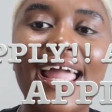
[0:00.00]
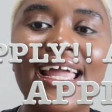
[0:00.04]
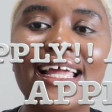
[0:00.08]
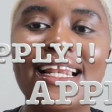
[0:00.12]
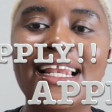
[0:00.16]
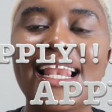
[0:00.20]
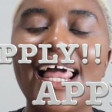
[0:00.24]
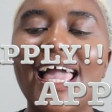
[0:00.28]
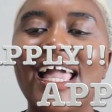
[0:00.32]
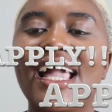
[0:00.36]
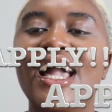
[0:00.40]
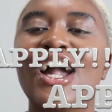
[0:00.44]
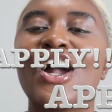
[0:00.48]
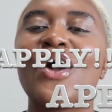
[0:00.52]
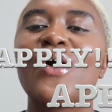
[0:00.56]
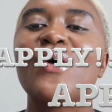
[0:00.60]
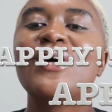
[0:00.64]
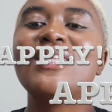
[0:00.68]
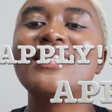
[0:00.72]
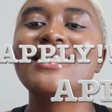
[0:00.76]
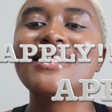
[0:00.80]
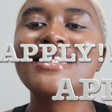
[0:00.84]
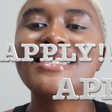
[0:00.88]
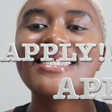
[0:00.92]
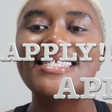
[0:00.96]
like
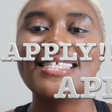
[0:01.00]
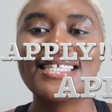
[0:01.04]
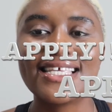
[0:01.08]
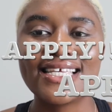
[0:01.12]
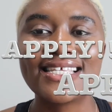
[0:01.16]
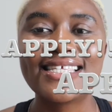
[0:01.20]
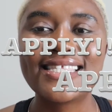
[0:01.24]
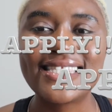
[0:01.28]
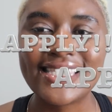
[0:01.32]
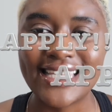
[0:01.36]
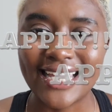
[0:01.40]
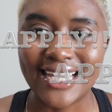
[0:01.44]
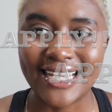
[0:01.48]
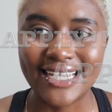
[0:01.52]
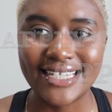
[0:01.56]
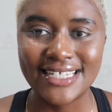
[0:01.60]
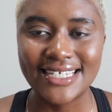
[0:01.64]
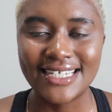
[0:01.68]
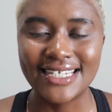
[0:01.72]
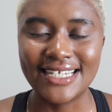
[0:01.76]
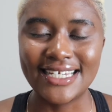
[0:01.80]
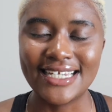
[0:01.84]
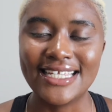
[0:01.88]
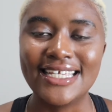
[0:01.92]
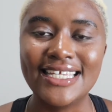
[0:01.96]

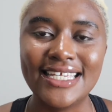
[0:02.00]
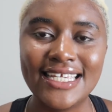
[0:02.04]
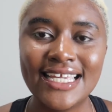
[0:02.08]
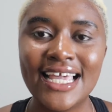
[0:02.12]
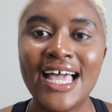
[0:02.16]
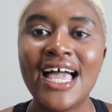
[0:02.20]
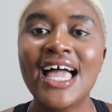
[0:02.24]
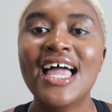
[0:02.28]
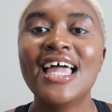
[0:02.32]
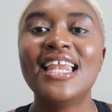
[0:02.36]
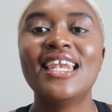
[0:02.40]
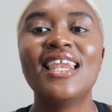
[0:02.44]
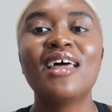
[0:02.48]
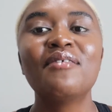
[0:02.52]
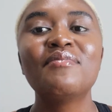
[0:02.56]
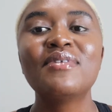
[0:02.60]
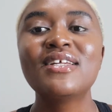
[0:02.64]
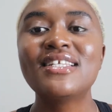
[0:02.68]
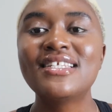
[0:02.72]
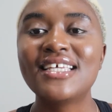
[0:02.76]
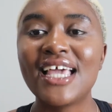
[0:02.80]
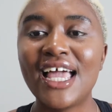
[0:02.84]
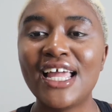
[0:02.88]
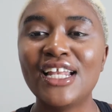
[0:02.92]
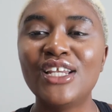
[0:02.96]
consistently. Let me
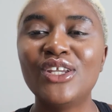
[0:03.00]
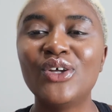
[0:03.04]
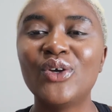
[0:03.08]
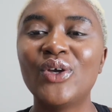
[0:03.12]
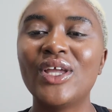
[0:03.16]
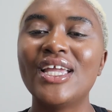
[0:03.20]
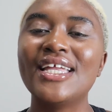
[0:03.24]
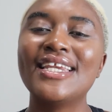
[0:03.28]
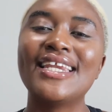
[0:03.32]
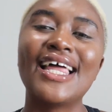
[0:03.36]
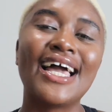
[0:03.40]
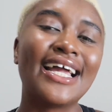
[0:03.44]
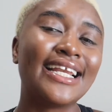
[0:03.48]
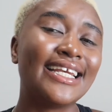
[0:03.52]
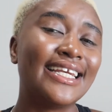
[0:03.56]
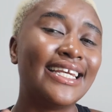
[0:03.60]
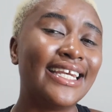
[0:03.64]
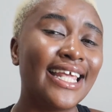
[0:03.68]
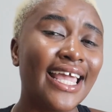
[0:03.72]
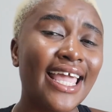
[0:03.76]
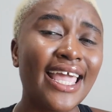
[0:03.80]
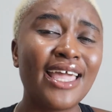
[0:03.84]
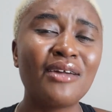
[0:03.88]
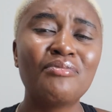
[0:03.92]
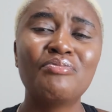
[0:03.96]
tell you, in a
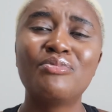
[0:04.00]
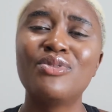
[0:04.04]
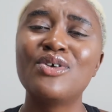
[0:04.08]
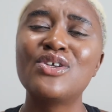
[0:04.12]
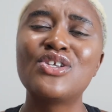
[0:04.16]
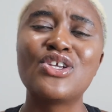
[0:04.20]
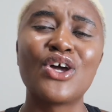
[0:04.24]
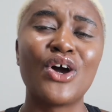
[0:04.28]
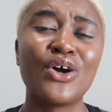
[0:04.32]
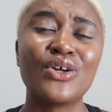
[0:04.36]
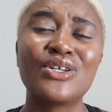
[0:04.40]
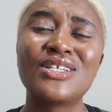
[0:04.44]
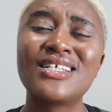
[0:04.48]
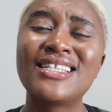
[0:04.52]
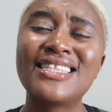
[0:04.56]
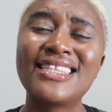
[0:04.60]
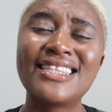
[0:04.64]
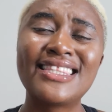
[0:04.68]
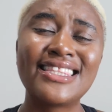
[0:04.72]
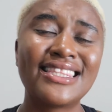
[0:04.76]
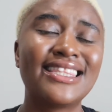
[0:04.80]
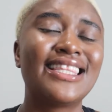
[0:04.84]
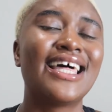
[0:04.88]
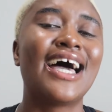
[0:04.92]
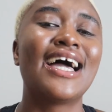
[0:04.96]
day put out
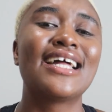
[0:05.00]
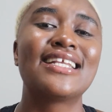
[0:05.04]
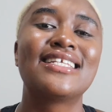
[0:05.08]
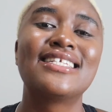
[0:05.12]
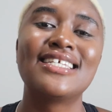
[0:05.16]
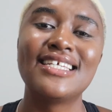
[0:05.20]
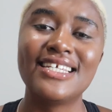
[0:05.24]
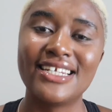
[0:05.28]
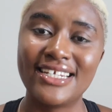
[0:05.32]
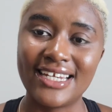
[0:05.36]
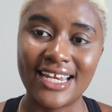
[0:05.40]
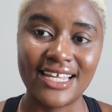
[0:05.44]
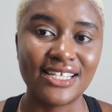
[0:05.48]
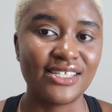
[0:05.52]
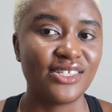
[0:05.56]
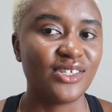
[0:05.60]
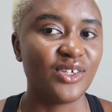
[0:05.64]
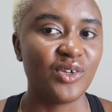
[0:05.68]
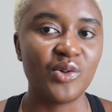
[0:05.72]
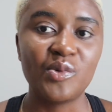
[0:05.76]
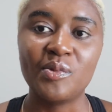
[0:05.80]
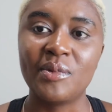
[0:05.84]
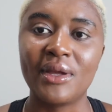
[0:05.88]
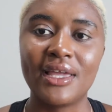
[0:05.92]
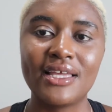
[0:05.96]
30
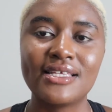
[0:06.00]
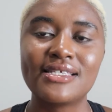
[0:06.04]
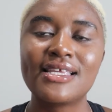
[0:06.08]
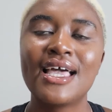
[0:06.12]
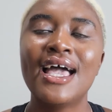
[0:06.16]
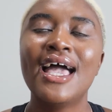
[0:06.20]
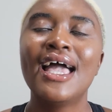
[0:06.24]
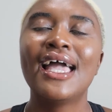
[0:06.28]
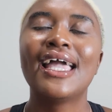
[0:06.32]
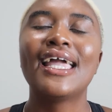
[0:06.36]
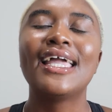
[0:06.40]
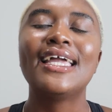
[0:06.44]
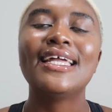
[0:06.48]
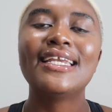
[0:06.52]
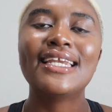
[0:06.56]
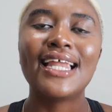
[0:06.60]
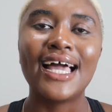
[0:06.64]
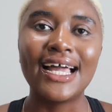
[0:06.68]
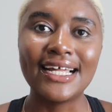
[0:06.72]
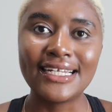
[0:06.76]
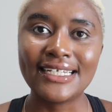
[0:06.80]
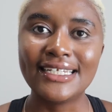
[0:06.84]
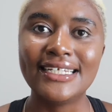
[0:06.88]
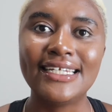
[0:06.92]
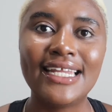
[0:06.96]
resumes, in
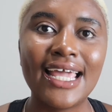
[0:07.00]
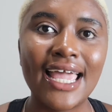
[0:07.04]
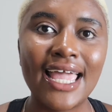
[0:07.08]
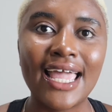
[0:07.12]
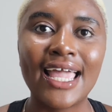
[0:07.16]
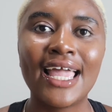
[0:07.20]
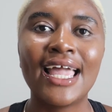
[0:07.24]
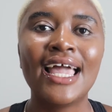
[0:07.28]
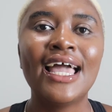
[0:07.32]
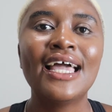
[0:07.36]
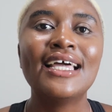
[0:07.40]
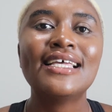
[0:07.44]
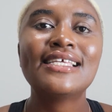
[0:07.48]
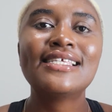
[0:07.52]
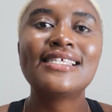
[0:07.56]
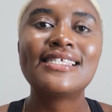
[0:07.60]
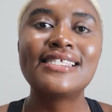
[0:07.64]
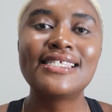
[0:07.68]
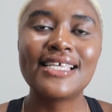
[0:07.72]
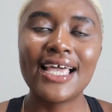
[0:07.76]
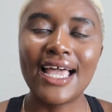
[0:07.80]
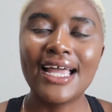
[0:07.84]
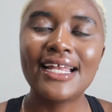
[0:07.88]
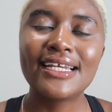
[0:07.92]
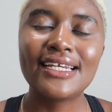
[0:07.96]
a day
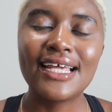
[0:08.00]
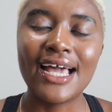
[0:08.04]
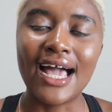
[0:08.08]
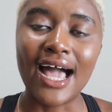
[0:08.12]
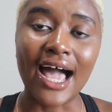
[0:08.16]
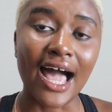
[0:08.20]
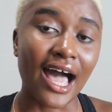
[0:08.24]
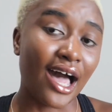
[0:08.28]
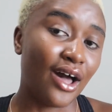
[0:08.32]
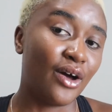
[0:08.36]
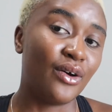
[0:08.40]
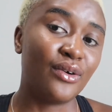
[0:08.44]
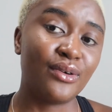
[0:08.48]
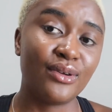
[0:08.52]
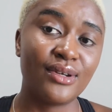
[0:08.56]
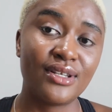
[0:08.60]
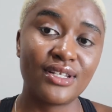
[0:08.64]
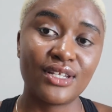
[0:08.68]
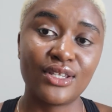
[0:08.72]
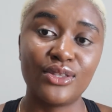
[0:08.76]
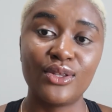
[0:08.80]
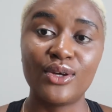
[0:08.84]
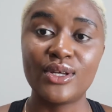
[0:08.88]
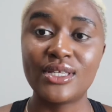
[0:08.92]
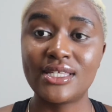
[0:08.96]
send
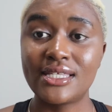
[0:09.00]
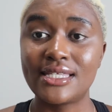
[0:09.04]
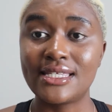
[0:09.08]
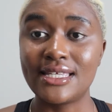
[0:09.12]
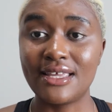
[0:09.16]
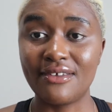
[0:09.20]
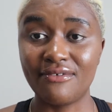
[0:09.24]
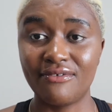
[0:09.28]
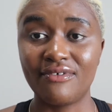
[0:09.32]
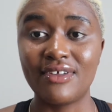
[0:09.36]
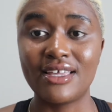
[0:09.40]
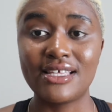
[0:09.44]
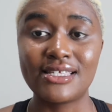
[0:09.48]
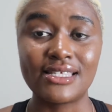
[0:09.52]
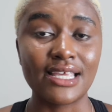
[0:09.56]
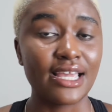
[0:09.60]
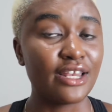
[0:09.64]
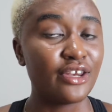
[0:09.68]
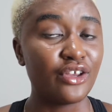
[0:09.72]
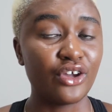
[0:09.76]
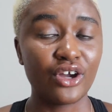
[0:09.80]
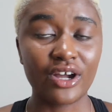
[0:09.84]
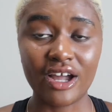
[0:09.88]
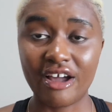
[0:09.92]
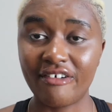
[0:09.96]
out those CVs
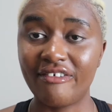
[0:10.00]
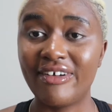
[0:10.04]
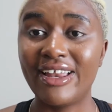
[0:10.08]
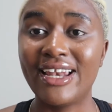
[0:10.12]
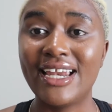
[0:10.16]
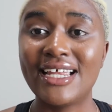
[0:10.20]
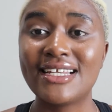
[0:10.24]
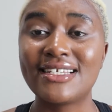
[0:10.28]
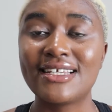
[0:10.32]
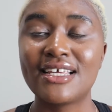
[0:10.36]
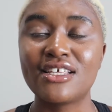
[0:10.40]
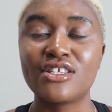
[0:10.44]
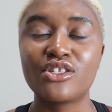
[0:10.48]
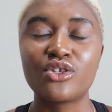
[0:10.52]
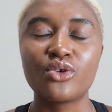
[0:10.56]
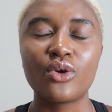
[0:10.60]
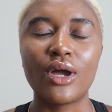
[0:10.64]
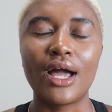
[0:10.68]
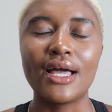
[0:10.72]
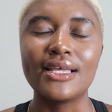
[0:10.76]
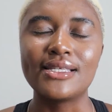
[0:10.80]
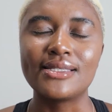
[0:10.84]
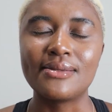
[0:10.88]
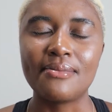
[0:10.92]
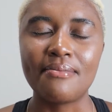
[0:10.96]
and your cover letters to
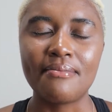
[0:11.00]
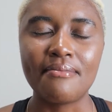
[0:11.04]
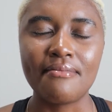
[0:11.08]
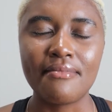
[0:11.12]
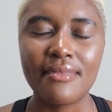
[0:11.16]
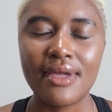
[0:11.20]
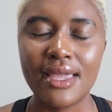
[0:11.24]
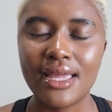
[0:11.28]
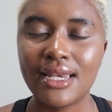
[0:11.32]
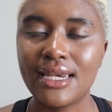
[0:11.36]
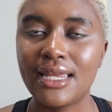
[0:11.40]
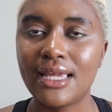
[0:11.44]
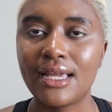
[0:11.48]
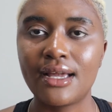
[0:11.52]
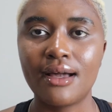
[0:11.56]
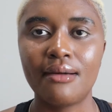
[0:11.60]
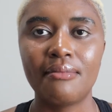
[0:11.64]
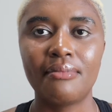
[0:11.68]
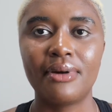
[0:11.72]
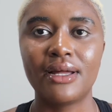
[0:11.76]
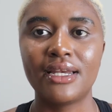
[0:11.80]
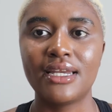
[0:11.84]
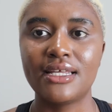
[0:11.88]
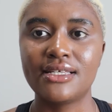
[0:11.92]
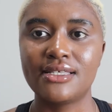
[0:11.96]
as many
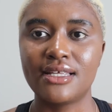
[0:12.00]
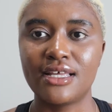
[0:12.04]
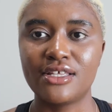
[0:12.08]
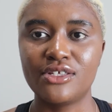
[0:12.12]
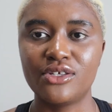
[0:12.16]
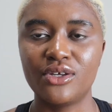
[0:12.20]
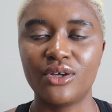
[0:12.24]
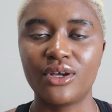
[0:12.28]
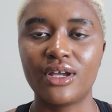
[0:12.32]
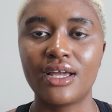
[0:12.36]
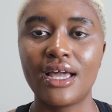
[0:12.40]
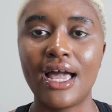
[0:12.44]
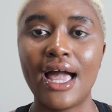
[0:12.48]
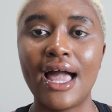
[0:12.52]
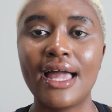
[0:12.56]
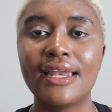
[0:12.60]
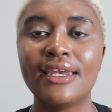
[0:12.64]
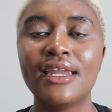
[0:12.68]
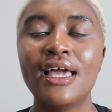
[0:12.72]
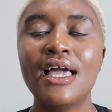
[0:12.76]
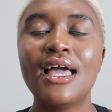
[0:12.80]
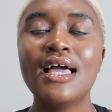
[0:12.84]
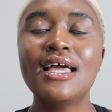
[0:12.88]
companies as you can.